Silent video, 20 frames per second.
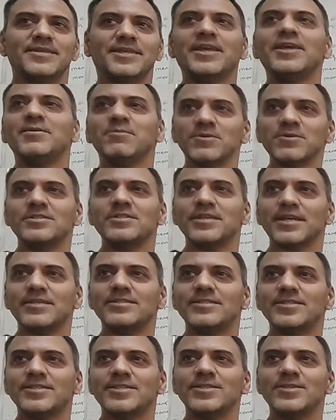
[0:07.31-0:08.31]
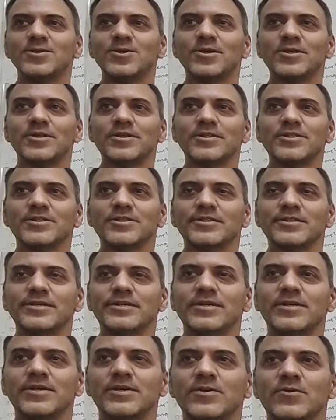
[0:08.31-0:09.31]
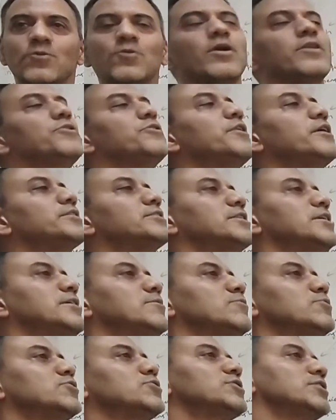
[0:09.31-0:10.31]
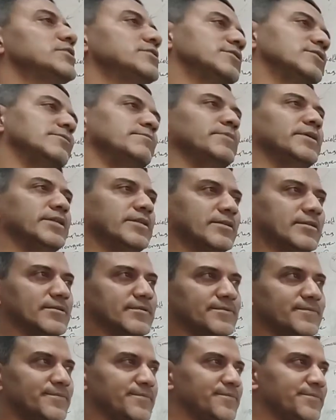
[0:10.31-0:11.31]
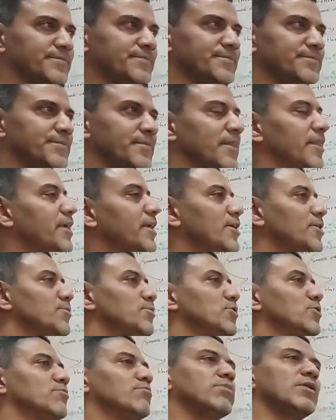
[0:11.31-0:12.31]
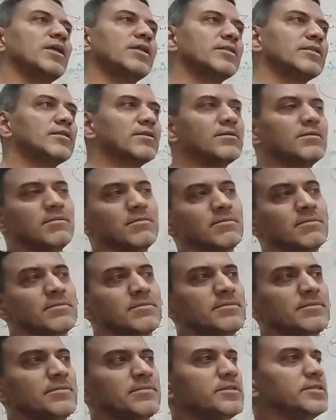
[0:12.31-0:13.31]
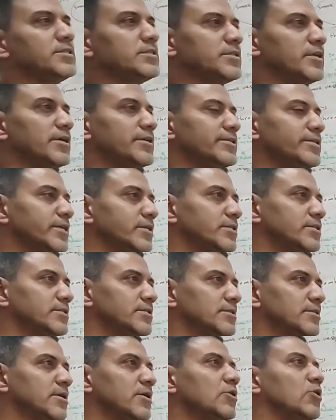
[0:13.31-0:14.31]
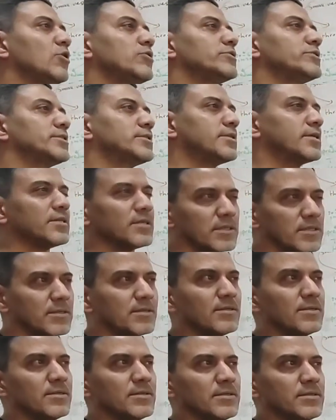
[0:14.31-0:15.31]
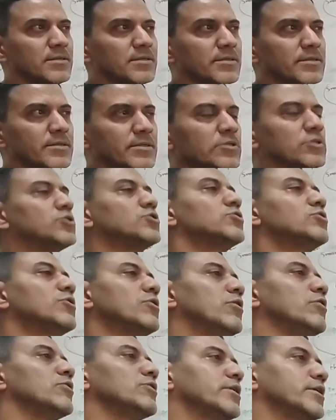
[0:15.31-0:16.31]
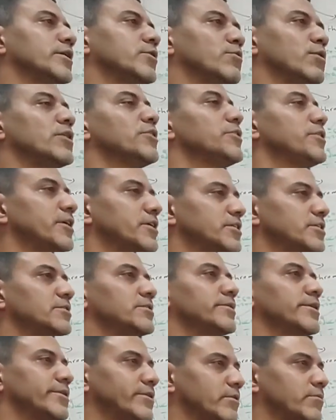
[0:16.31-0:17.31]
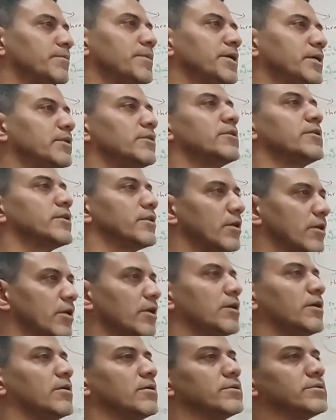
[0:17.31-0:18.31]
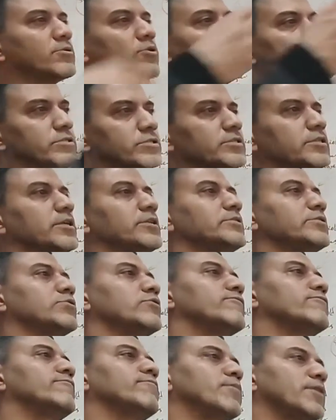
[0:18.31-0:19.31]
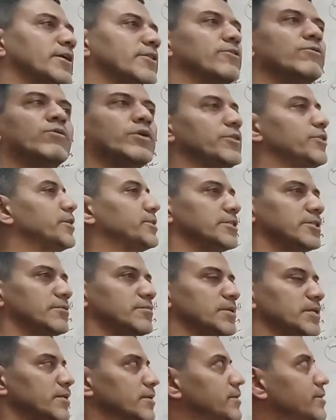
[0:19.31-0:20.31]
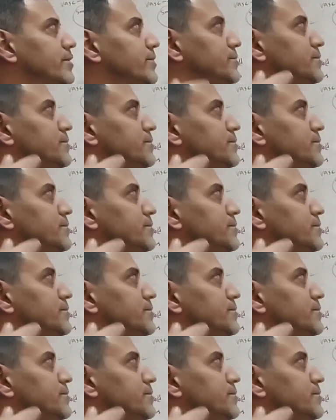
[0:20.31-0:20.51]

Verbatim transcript: Hemostasis disorders. What does hemostasis mean? Hemo, blood, stasis, constant. So, okay, what does that mean? Is uh, constant of blood, what does it mean?